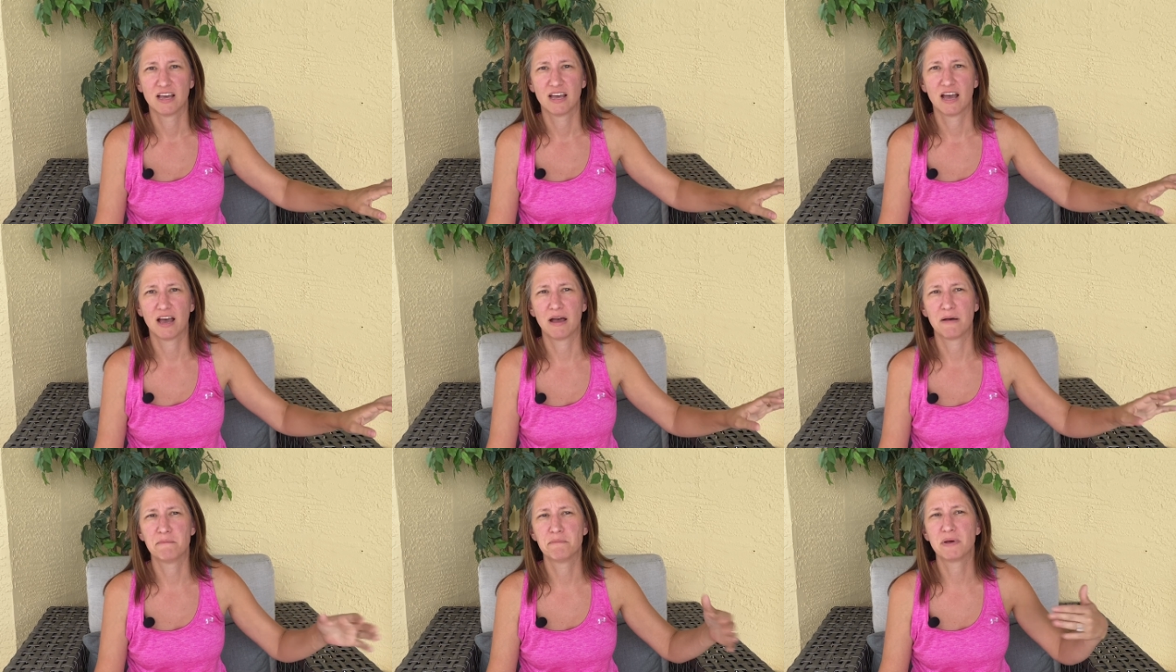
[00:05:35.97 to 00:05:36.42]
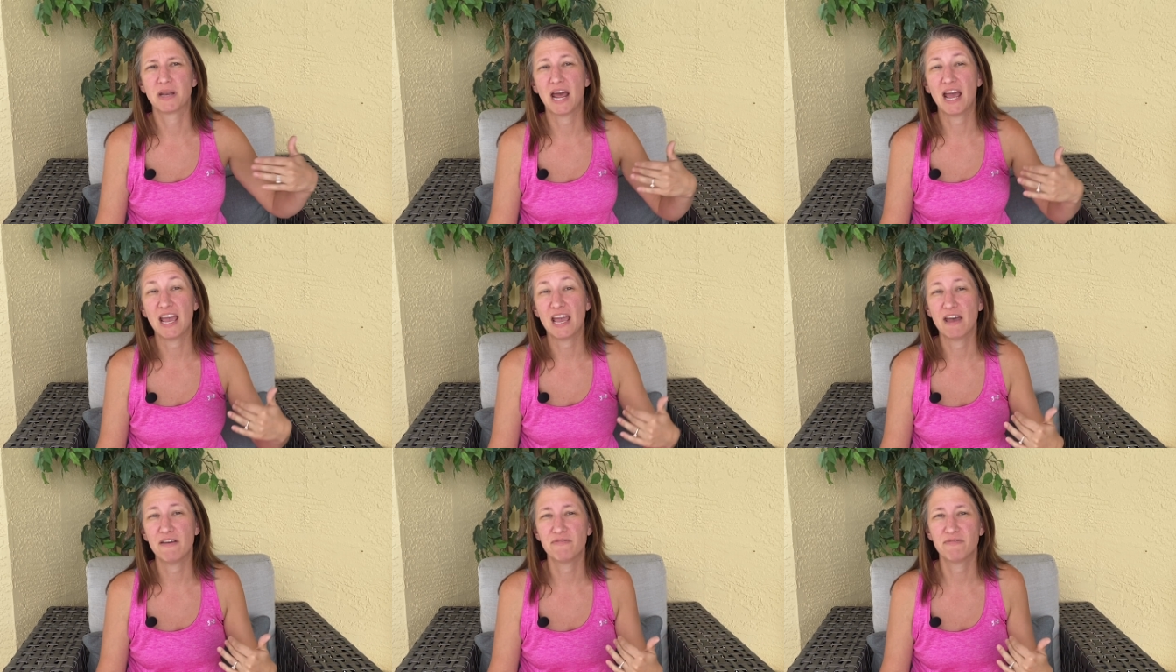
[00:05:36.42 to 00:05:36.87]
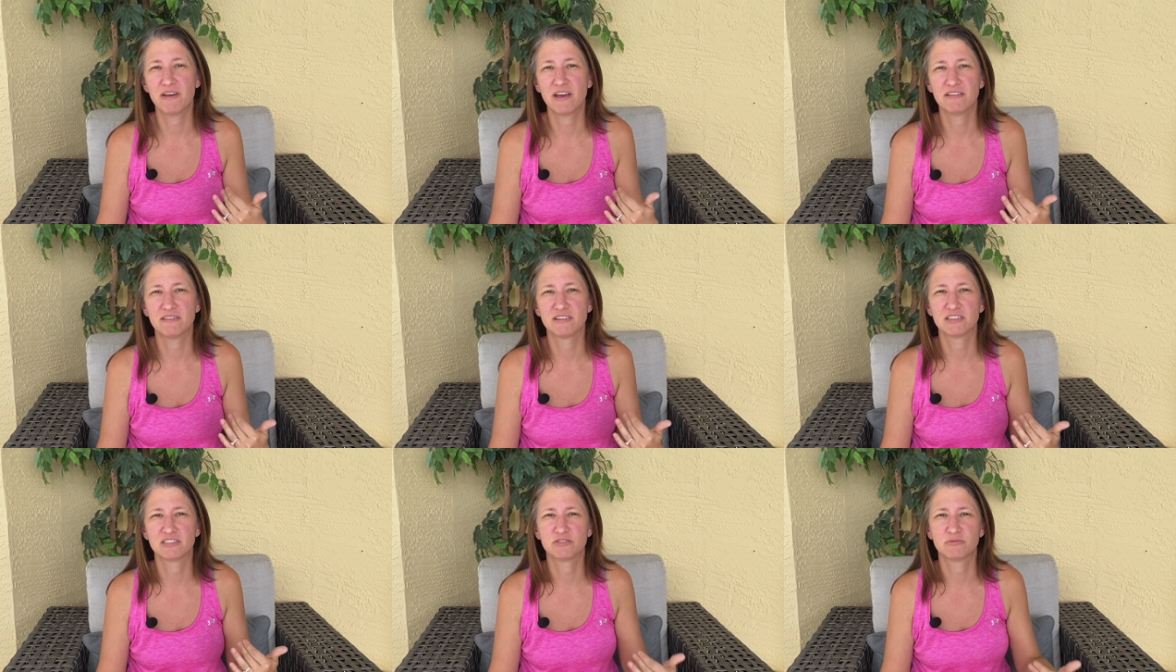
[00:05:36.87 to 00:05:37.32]
um, but I have
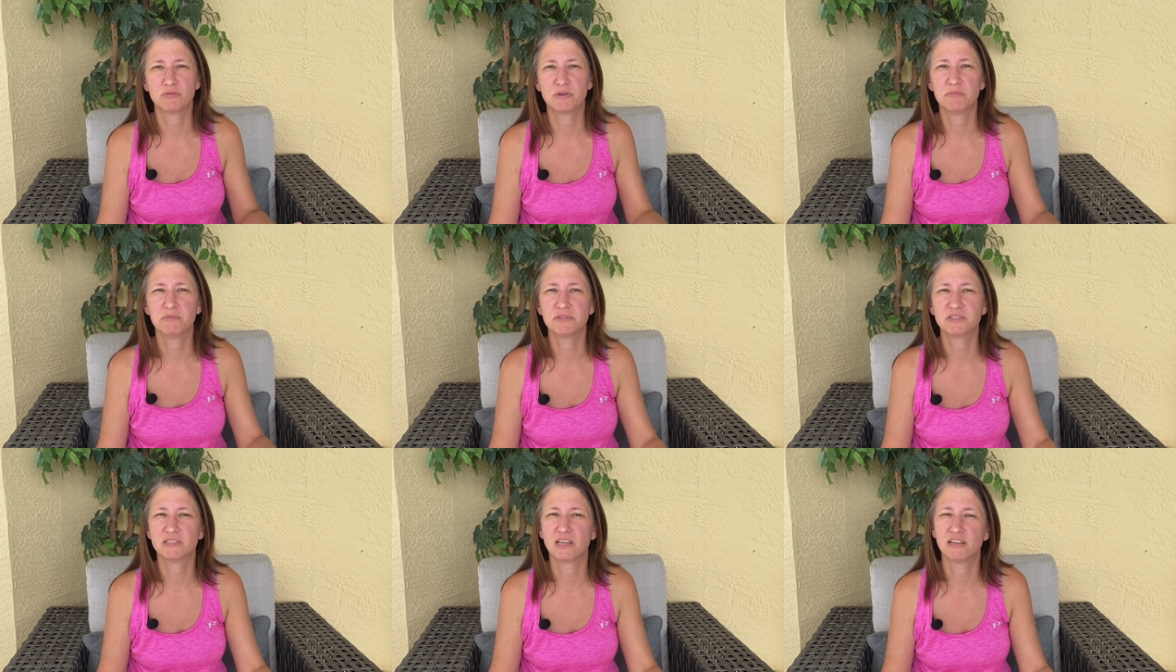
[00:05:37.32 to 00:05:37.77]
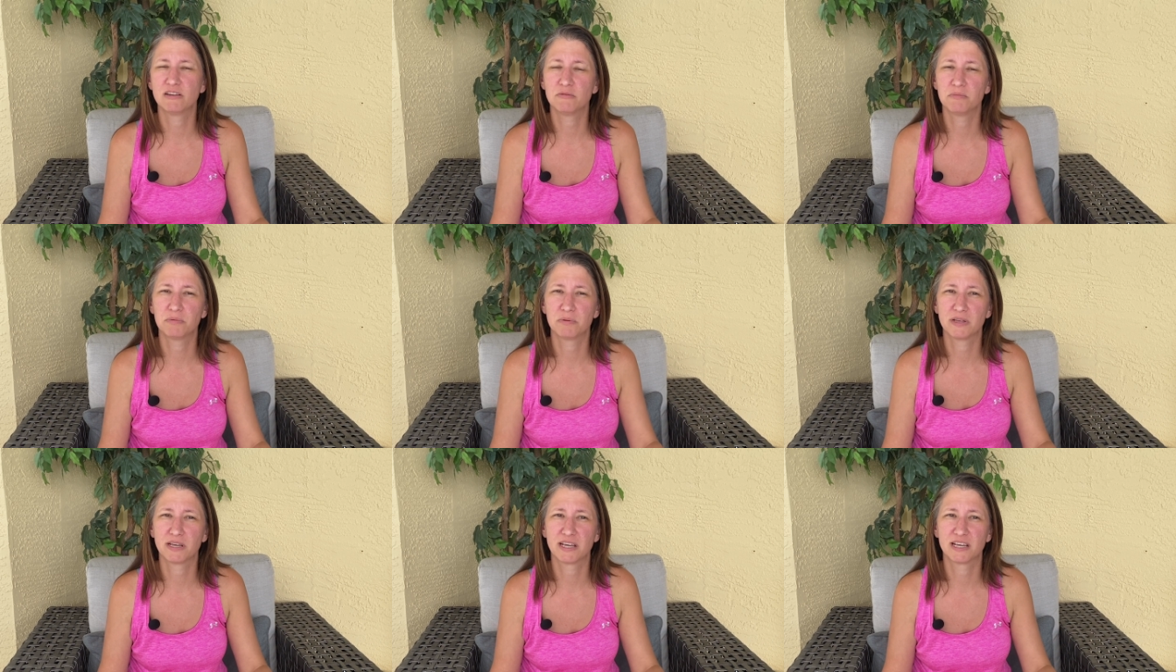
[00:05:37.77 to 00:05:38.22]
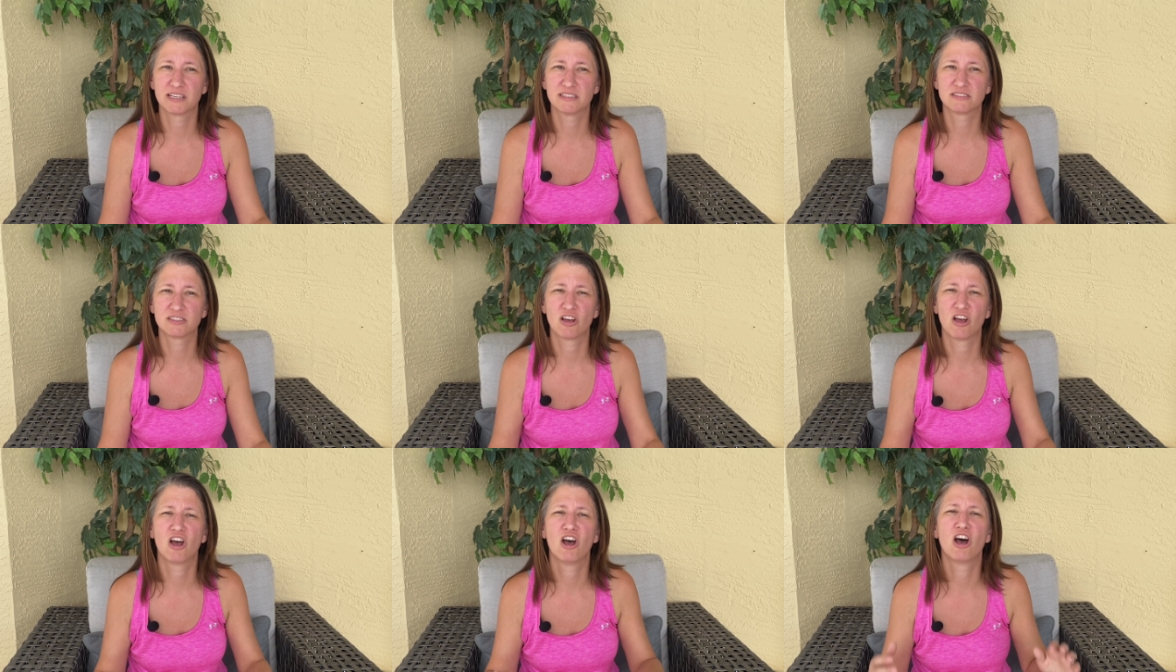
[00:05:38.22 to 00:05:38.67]
found that sweet potato
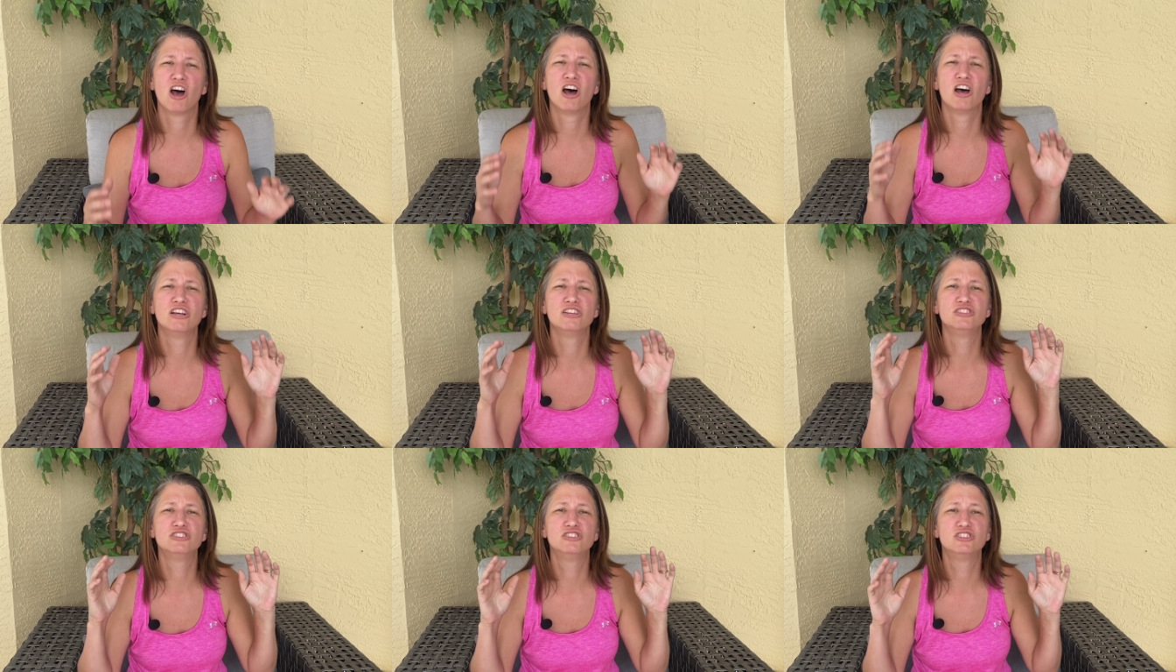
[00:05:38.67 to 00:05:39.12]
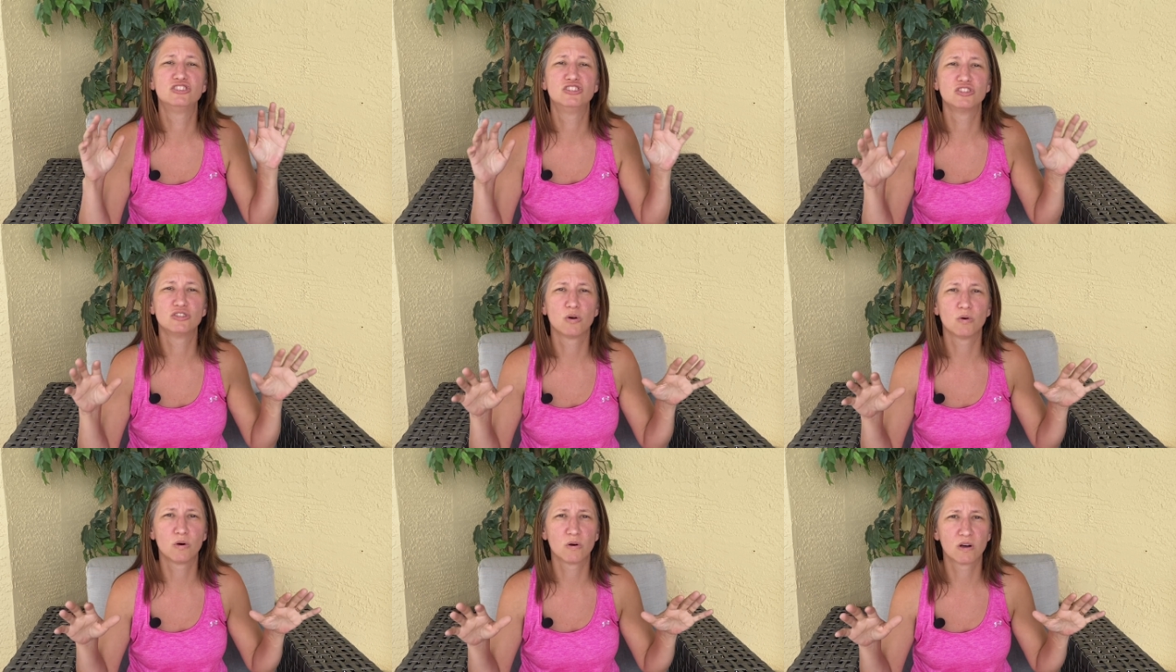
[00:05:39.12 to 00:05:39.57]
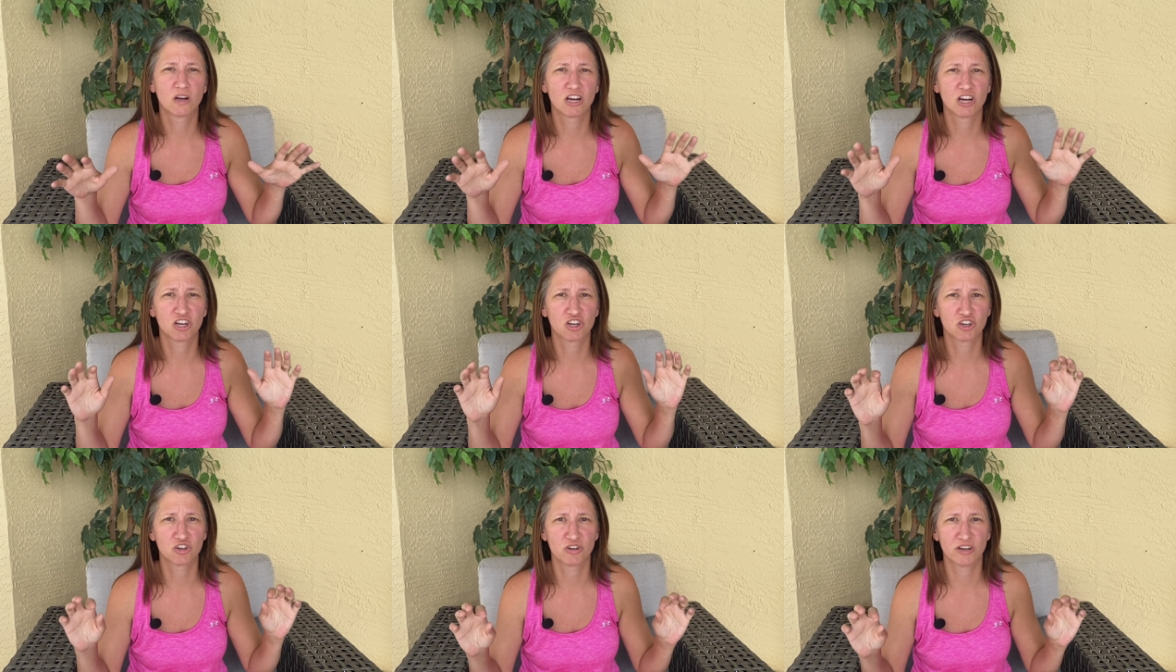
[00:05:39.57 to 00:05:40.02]
plants
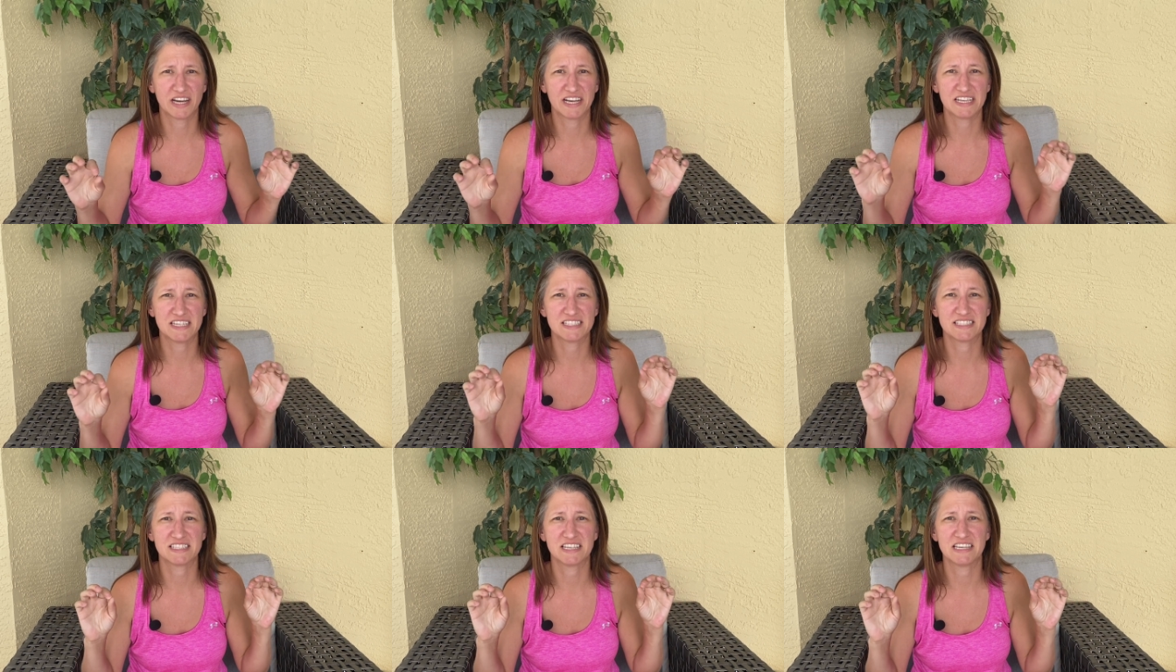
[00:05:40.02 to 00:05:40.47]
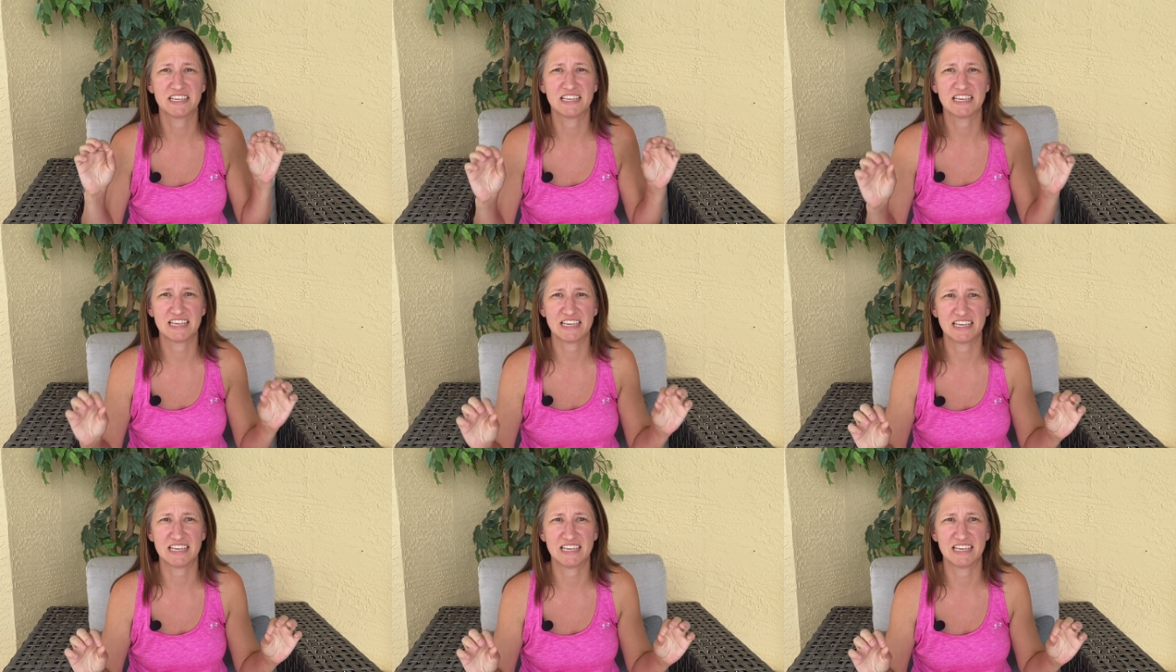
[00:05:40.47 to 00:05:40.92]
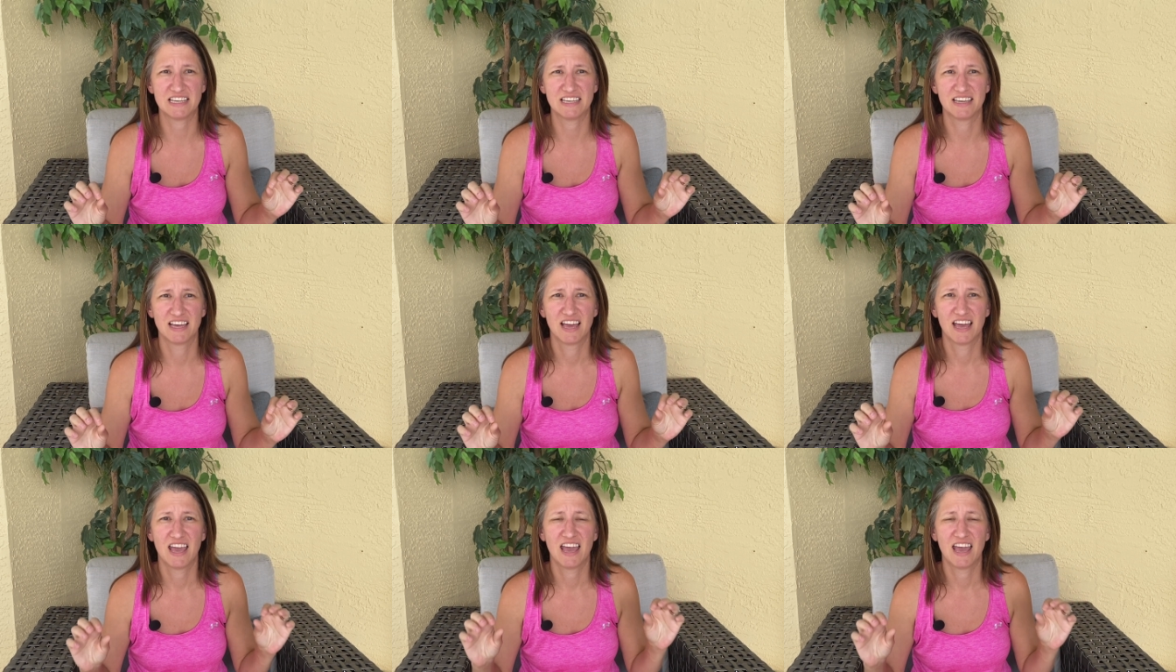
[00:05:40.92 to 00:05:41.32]
adore crazy heat,